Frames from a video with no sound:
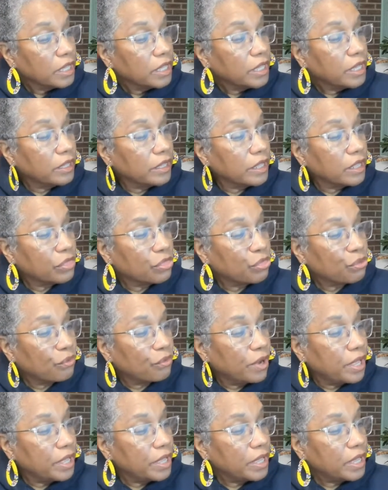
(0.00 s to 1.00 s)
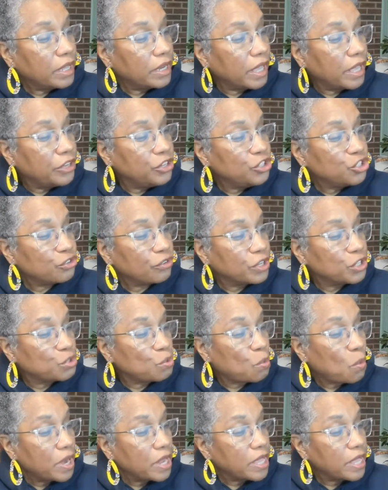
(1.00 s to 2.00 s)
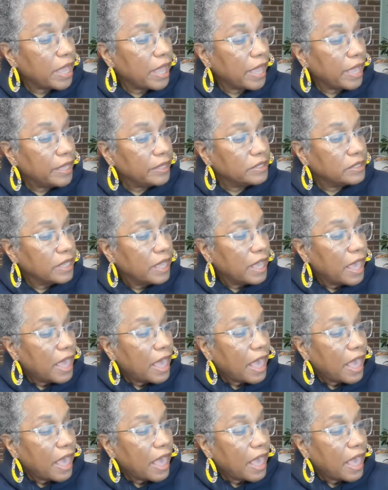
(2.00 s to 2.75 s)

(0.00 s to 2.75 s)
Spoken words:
killing 3 and injuring 28